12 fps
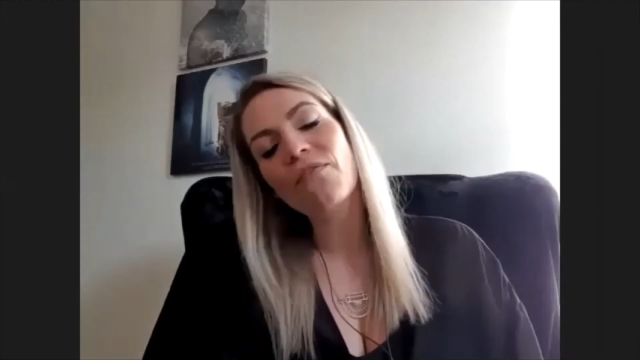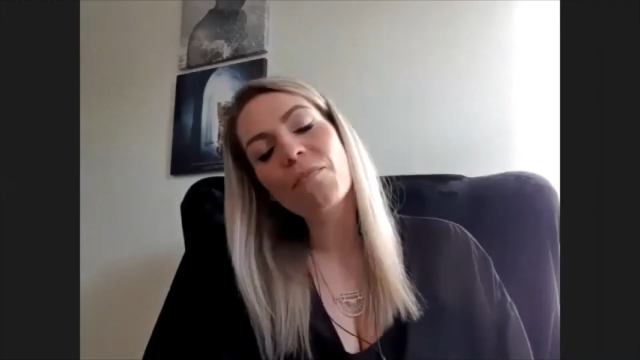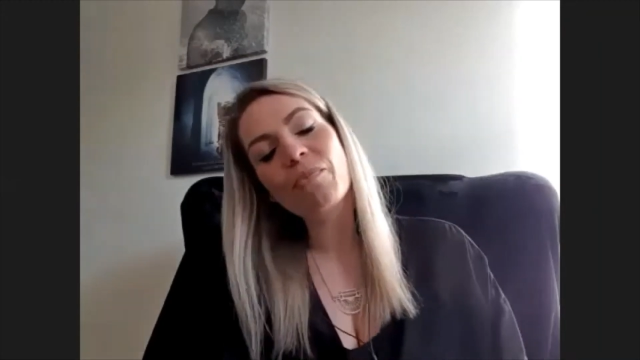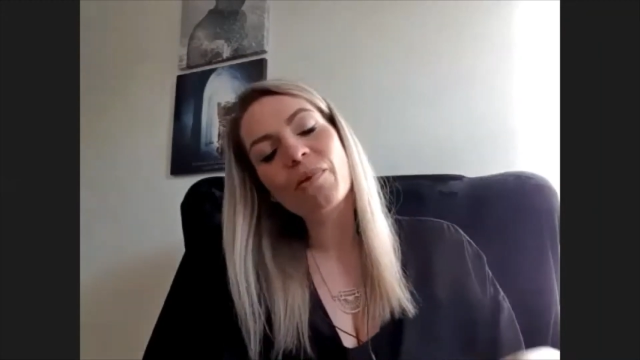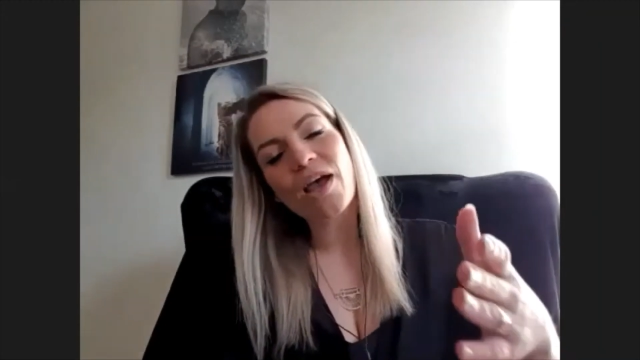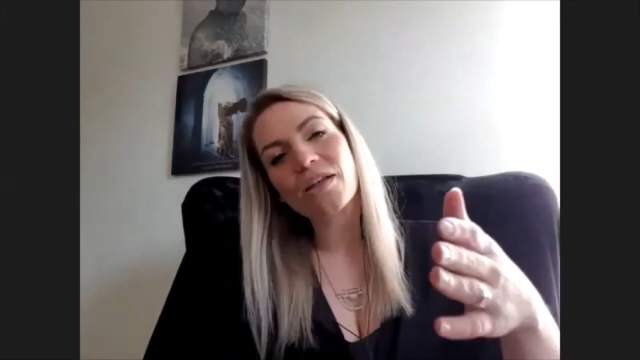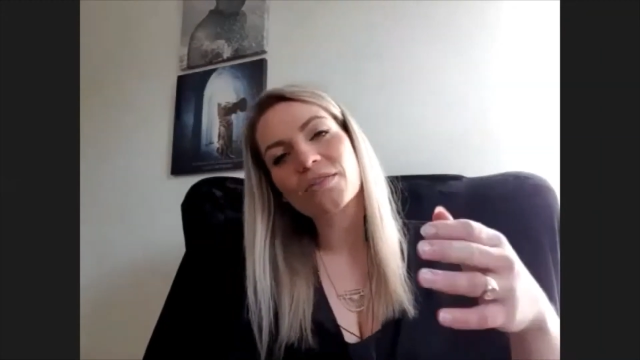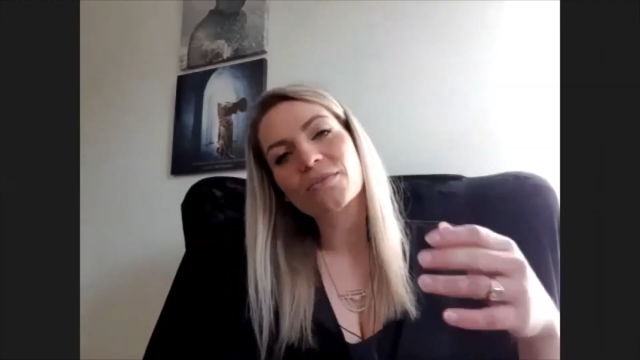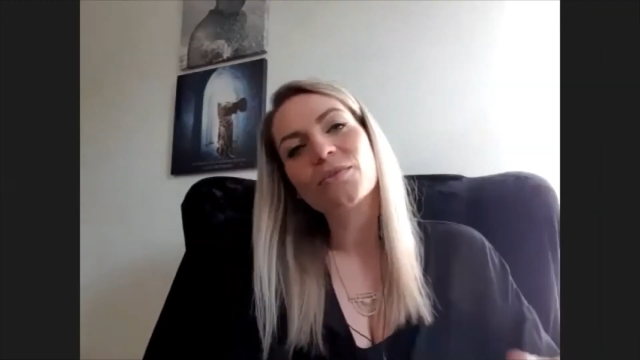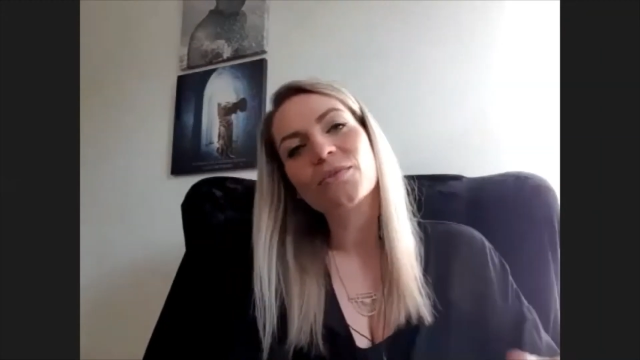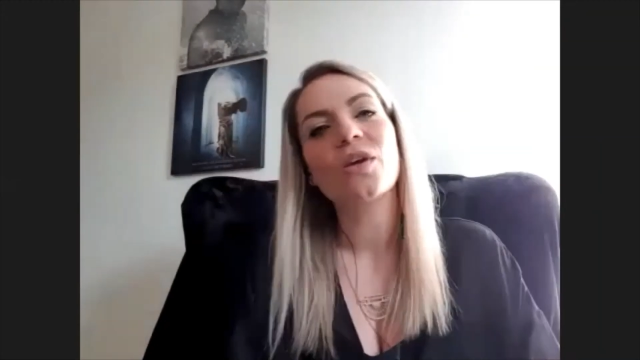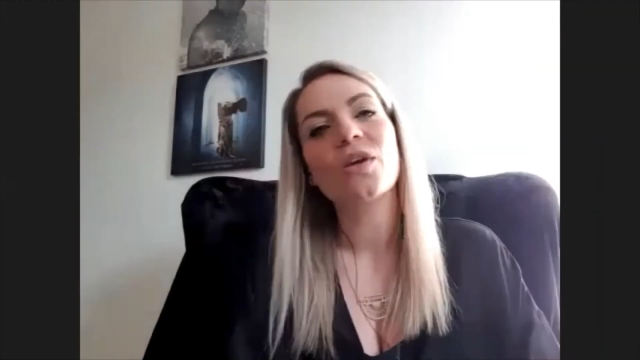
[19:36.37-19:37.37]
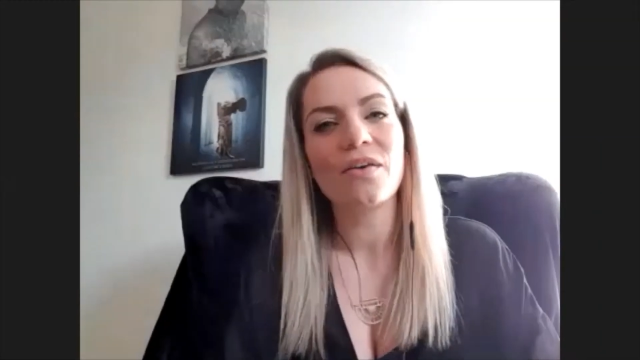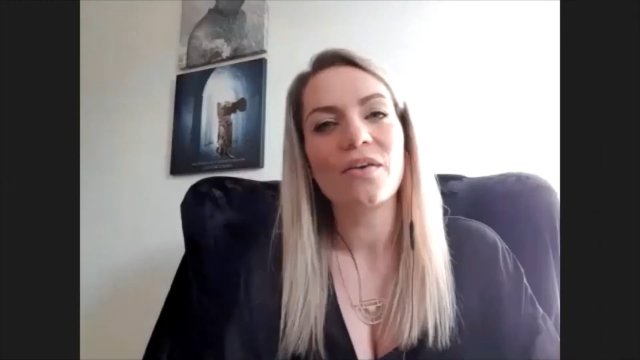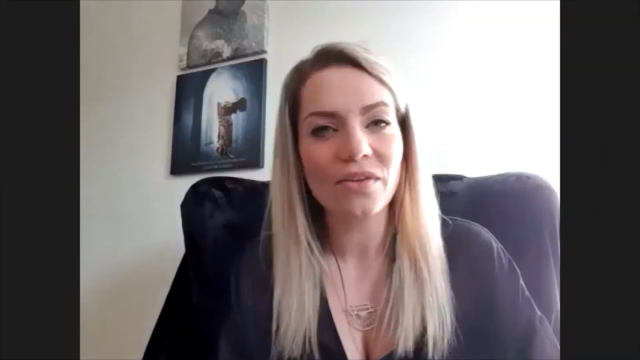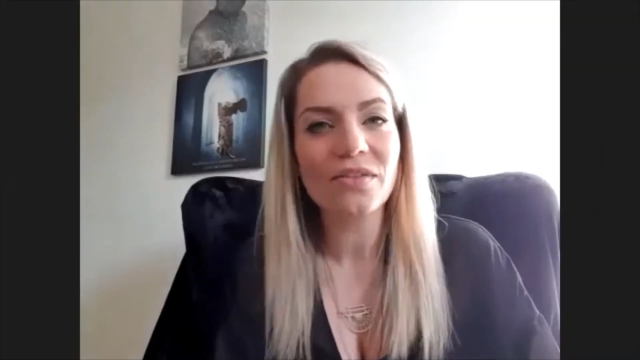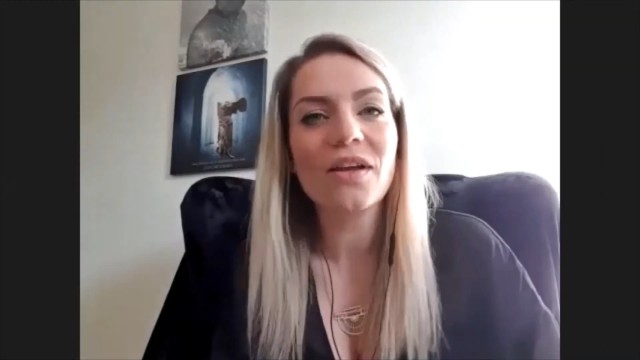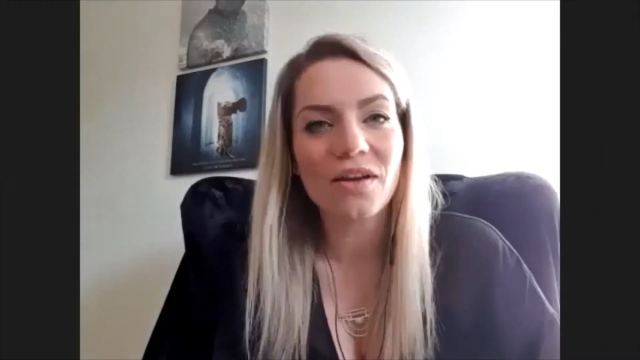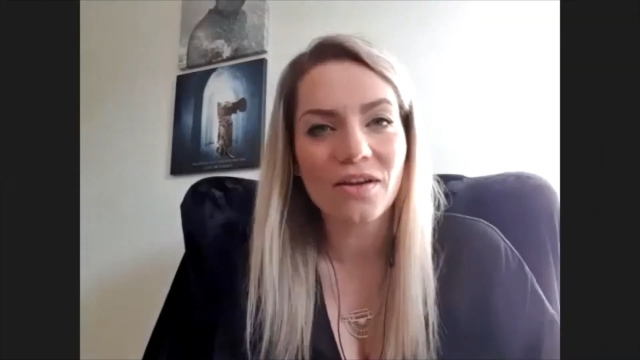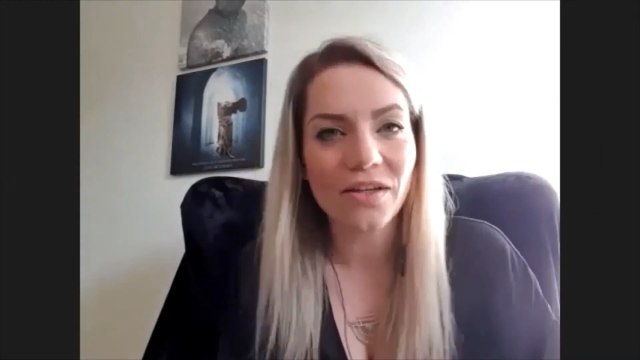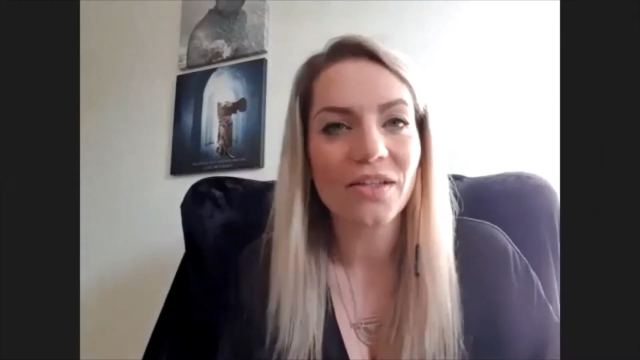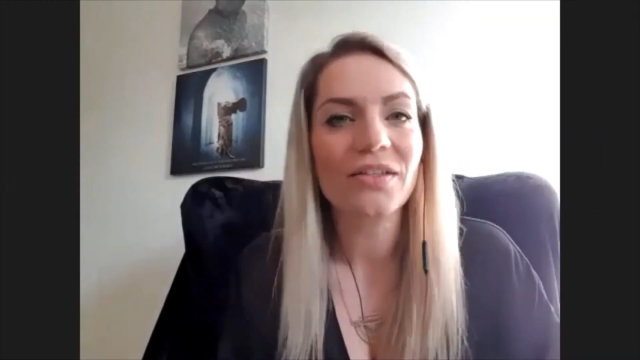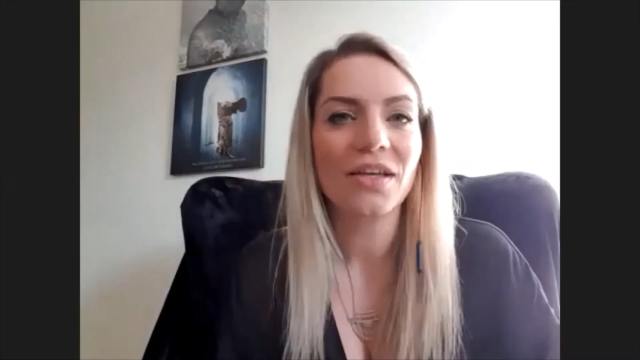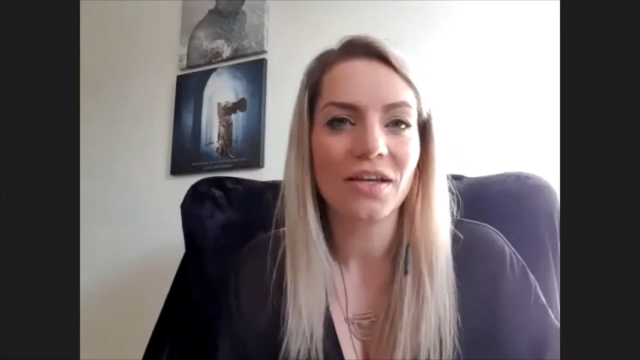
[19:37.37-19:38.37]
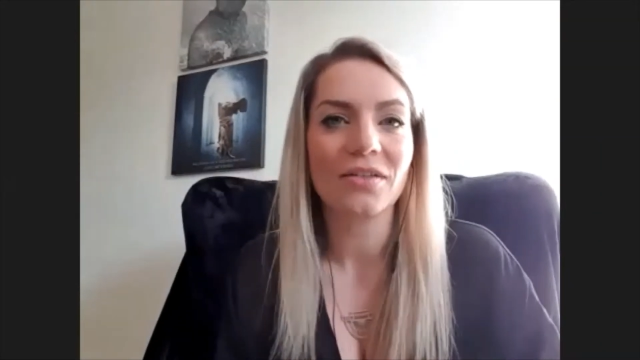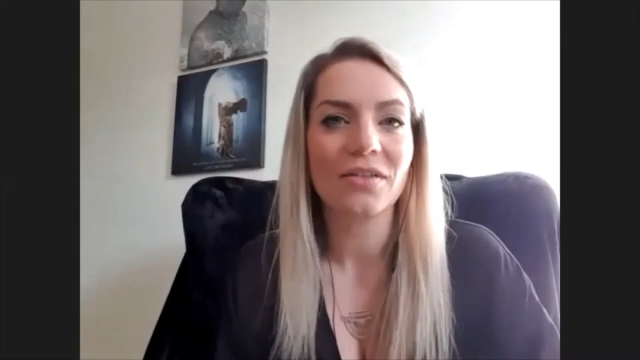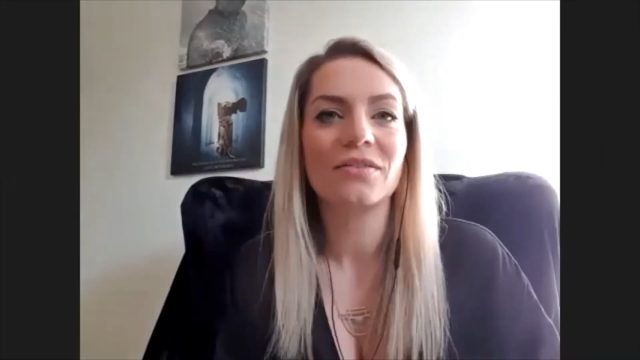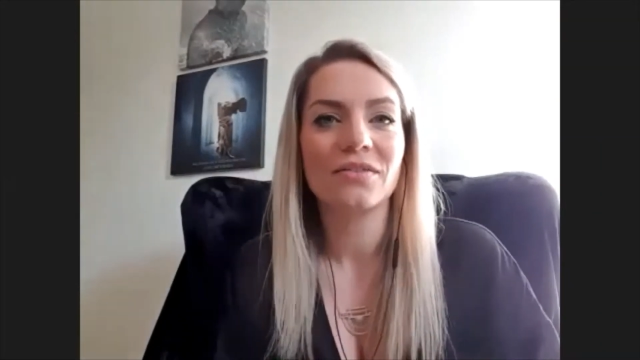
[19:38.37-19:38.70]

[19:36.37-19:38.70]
a plan, you have a target, yeah.